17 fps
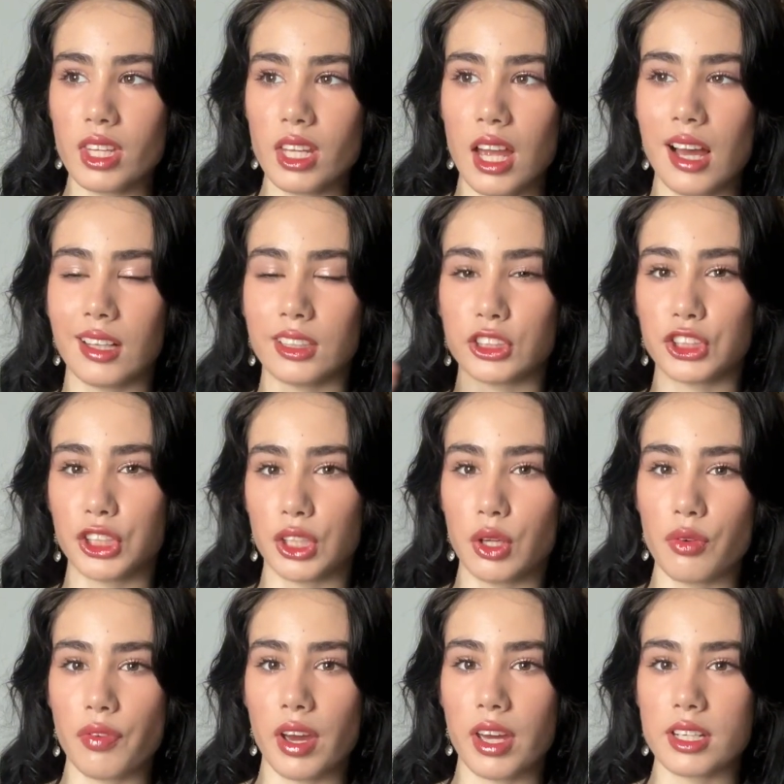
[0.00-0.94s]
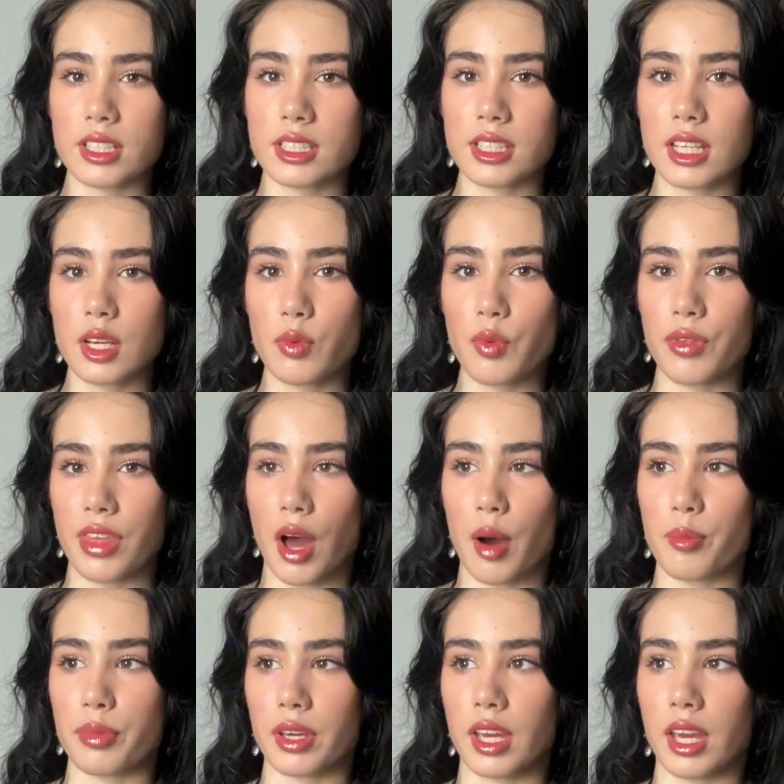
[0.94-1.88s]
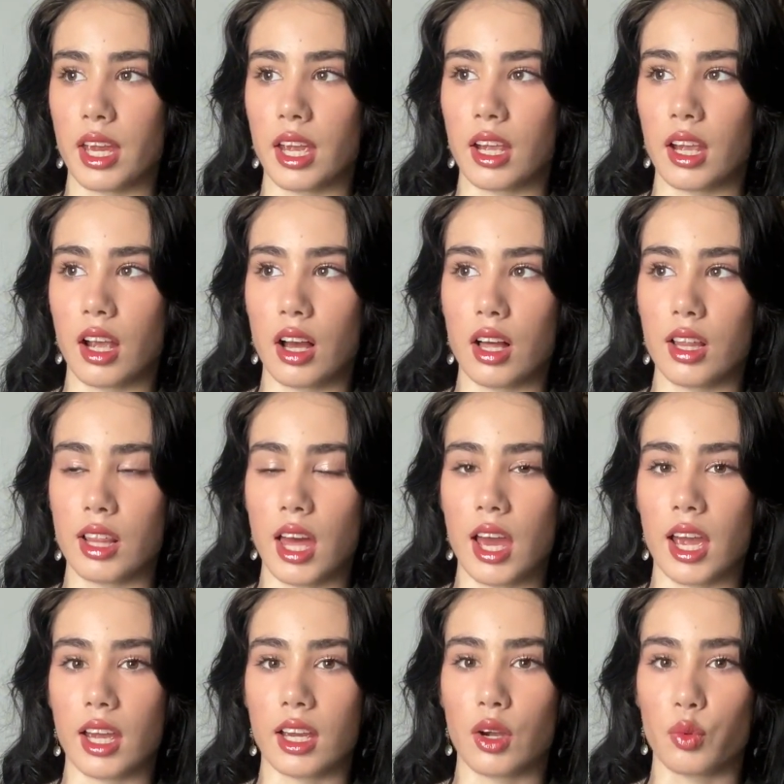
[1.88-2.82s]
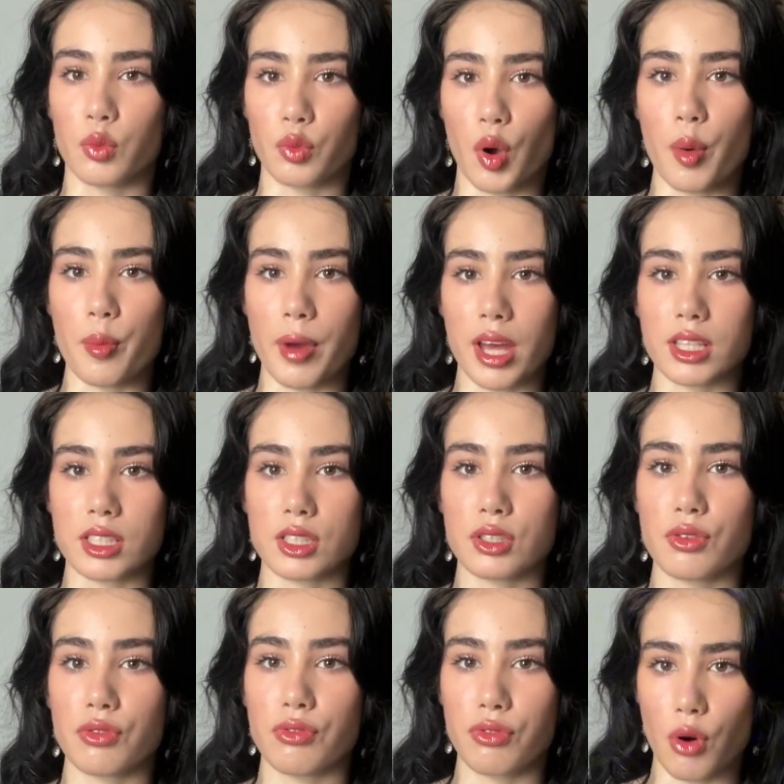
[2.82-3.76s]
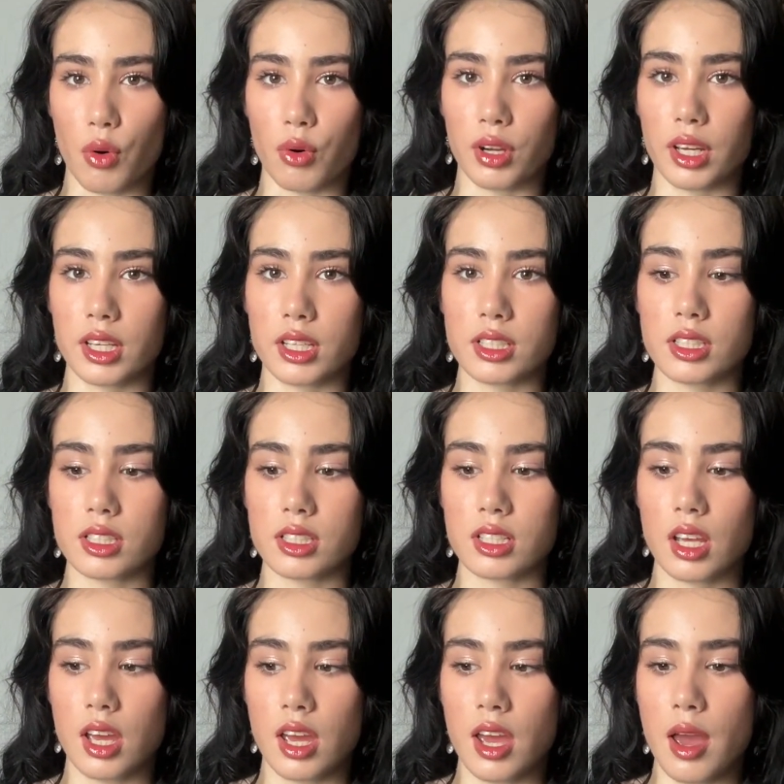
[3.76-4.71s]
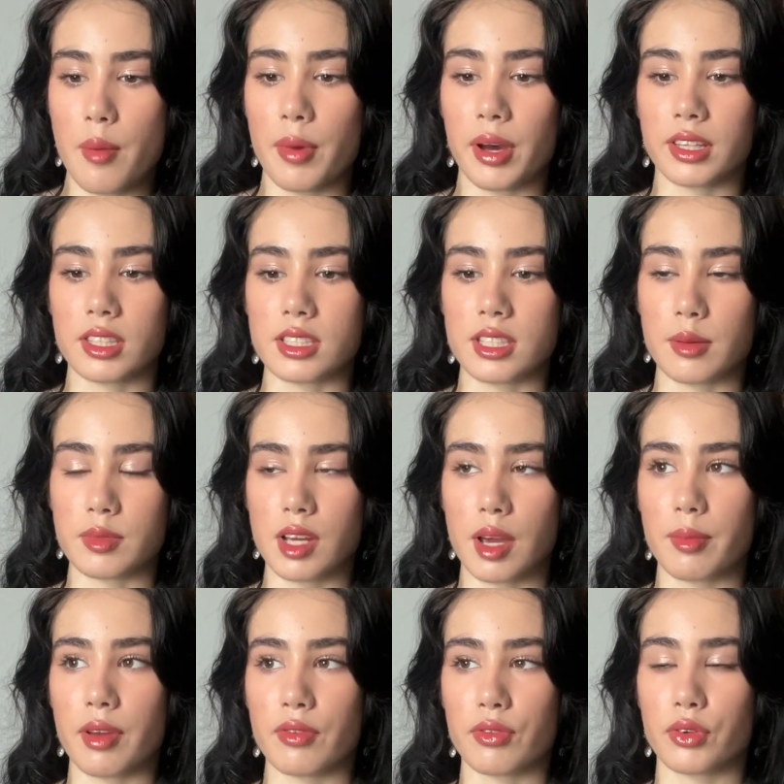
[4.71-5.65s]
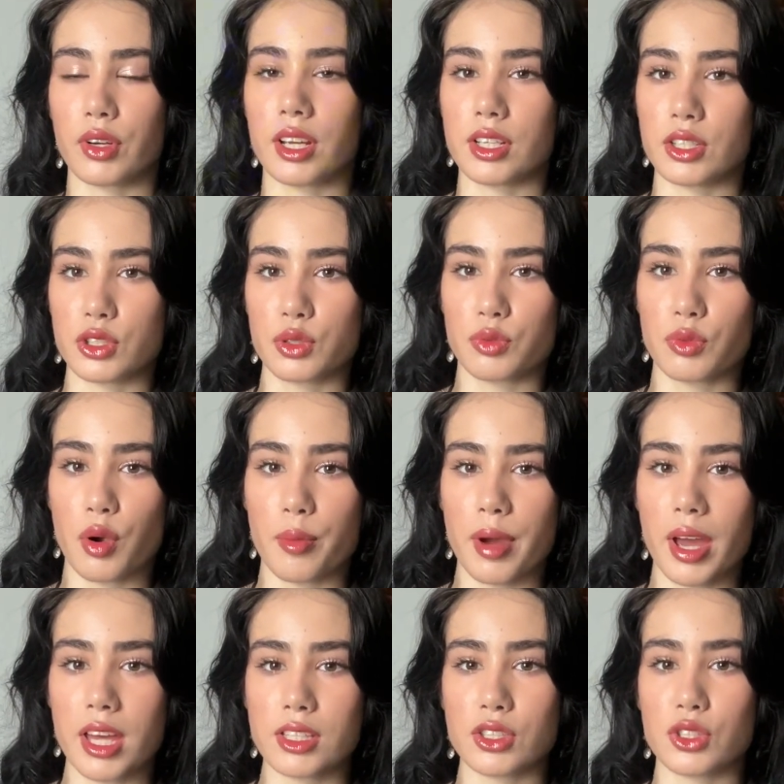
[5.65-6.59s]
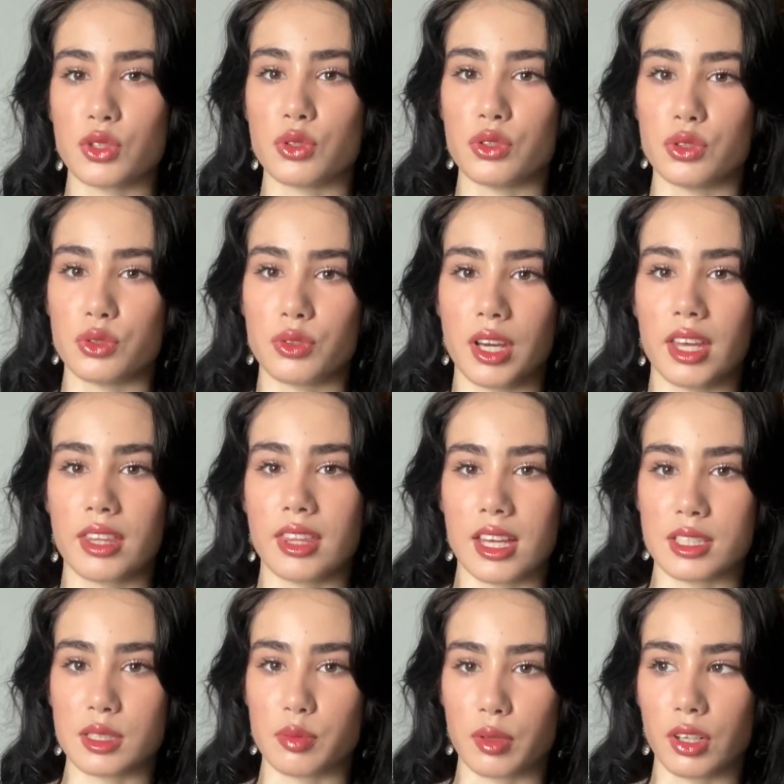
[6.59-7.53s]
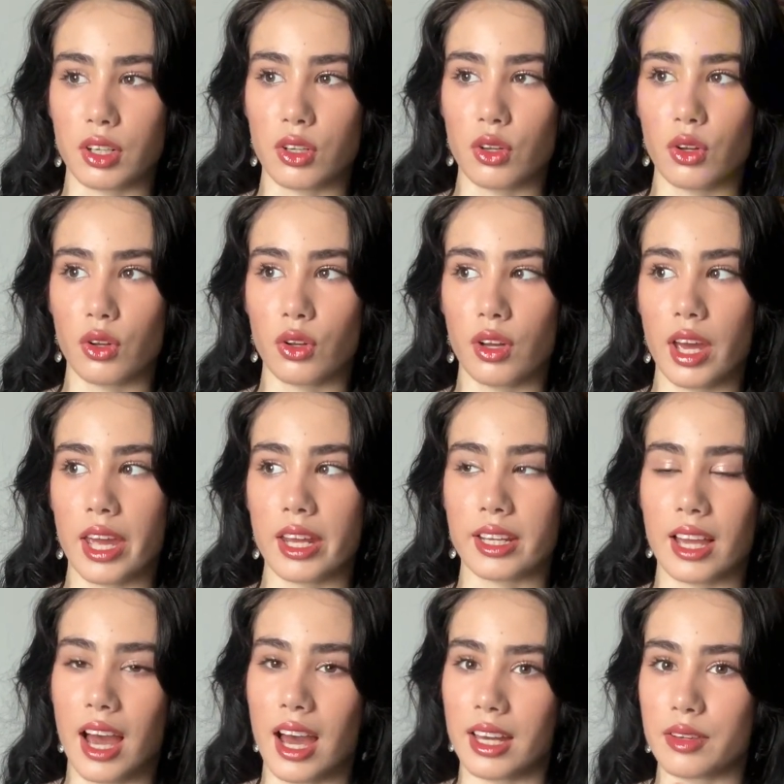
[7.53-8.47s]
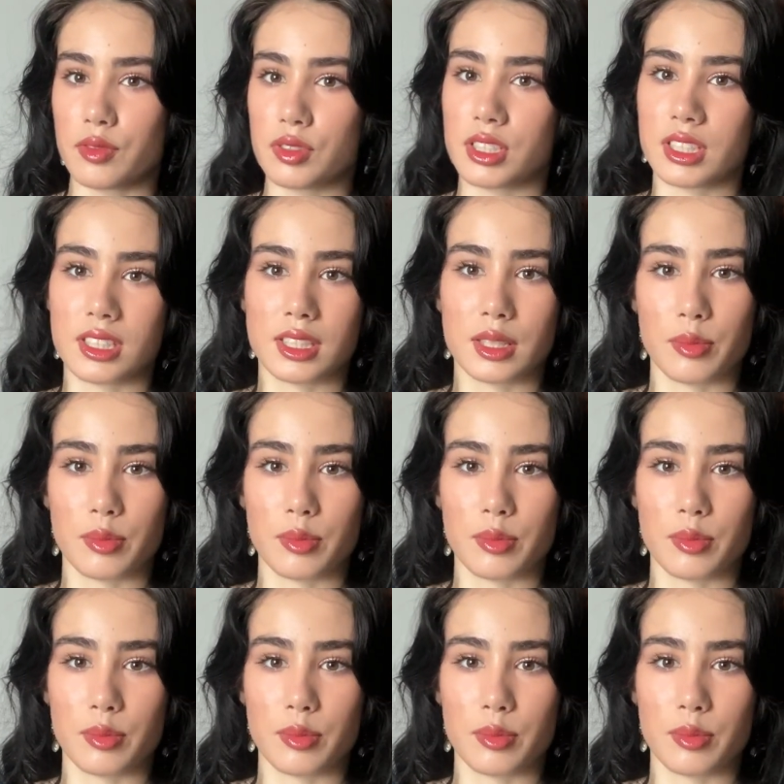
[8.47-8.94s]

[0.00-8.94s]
a chill fantasy without being like romance focused. But at the same time, if you're into romance, you do get that sprinkle and kind of since the